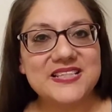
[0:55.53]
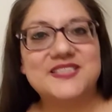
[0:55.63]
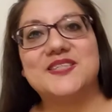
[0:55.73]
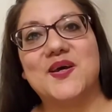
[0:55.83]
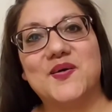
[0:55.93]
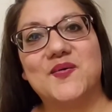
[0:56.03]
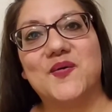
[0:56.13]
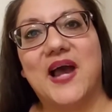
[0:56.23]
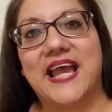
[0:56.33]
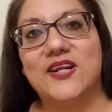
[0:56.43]

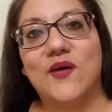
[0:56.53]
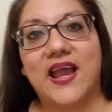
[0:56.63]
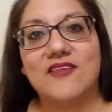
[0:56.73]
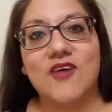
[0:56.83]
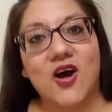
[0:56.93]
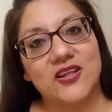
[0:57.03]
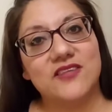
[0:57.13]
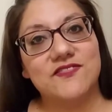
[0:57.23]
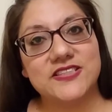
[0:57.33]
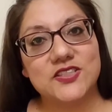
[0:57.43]
so I don't have all
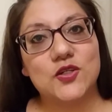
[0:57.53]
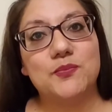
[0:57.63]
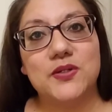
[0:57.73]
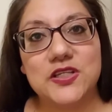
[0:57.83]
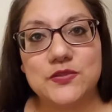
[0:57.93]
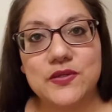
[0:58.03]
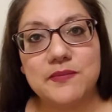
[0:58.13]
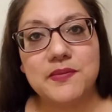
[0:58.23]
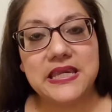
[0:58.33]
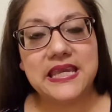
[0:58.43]
the physical books with
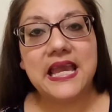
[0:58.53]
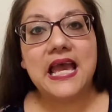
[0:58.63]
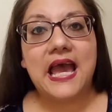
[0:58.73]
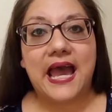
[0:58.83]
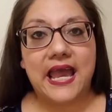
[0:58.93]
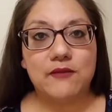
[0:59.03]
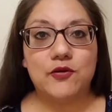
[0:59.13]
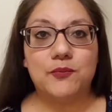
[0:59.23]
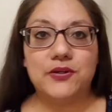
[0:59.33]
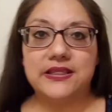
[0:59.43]
me. I
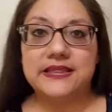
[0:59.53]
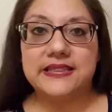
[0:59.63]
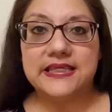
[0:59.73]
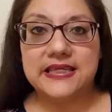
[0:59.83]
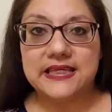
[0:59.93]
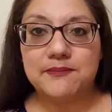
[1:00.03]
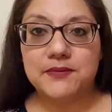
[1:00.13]
will put the